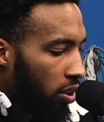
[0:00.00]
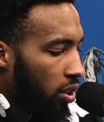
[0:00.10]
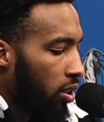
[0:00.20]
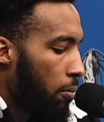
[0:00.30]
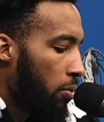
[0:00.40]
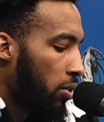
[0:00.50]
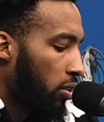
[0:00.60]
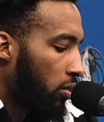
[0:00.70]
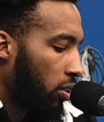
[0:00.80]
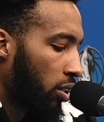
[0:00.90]
Good. We
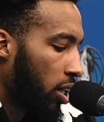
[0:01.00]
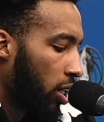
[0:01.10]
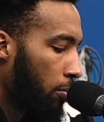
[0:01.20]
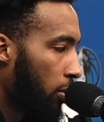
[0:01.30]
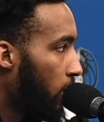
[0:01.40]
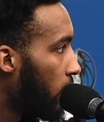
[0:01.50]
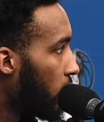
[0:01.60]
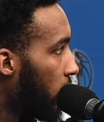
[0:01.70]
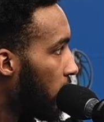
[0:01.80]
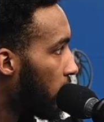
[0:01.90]
just got to keep it going like
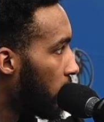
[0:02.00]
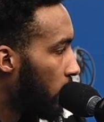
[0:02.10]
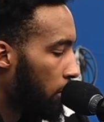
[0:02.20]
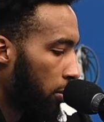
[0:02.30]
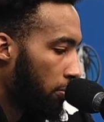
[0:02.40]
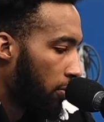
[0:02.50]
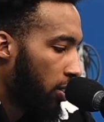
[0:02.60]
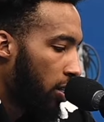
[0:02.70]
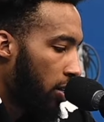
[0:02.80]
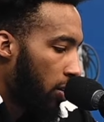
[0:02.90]
that.
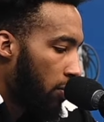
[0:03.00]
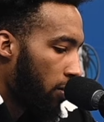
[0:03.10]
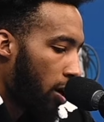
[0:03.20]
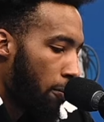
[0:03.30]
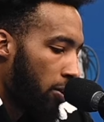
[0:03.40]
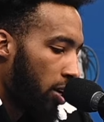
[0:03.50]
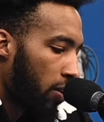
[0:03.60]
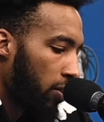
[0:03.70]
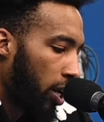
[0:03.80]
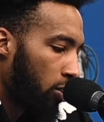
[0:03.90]
For how many
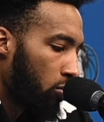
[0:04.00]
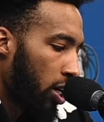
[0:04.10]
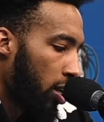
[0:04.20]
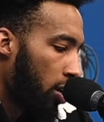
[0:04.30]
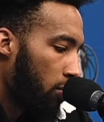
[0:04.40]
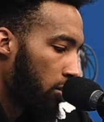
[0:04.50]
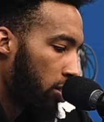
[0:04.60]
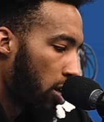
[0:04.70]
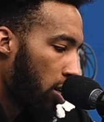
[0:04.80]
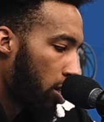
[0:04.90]
ever games we got left, we
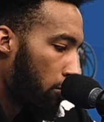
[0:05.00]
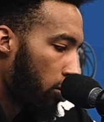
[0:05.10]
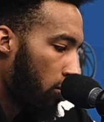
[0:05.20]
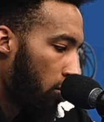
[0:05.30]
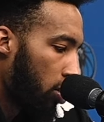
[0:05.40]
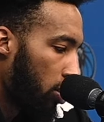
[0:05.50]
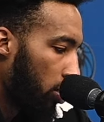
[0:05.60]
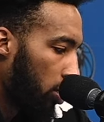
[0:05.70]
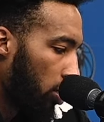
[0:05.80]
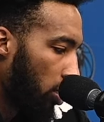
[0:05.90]
just got to keep it going
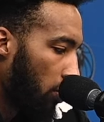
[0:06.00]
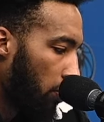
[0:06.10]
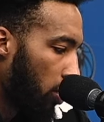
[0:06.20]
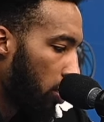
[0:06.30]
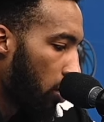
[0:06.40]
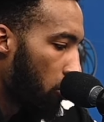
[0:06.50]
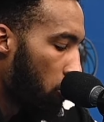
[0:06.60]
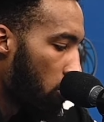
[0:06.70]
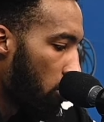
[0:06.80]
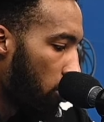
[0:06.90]
and finish off
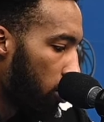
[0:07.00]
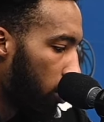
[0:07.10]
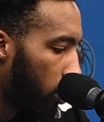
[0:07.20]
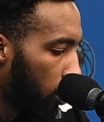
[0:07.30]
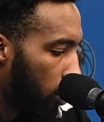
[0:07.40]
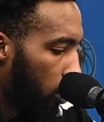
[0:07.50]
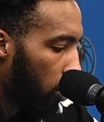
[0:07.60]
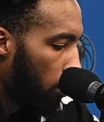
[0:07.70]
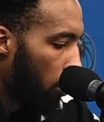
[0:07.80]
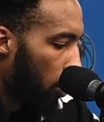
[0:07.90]
strong.
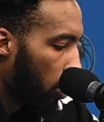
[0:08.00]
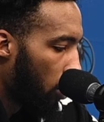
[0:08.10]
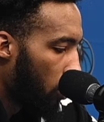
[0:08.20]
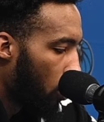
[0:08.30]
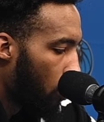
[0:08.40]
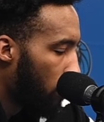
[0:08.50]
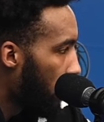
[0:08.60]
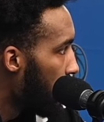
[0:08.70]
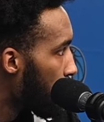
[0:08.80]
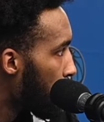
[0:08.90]
We all know what we're
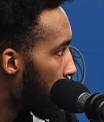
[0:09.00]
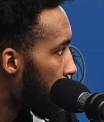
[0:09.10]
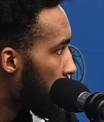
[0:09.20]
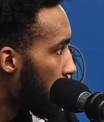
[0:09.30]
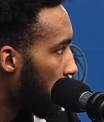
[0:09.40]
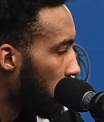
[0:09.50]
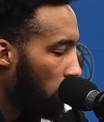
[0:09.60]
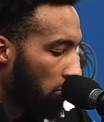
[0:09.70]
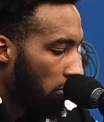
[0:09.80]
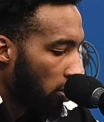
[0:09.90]
fighting for, so
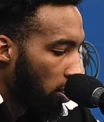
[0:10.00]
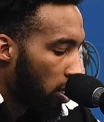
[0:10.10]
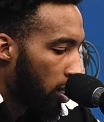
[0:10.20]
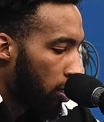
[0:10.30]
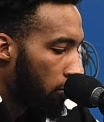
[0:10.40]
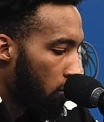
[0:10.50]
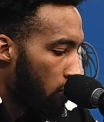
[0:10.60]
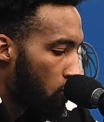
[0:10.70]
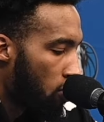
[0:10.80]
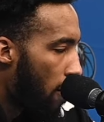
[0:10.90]
we got to keep going
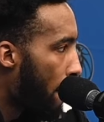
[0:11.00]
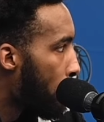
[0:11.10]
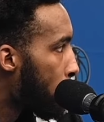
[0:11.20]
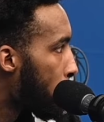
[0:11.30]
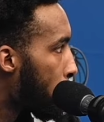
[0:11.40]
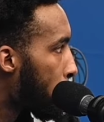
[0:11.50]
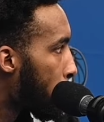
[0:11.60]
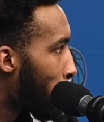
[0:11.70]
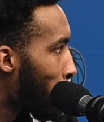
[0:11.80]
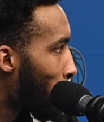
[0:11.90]
for
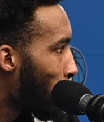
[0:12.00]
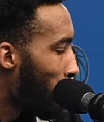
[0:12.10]
it.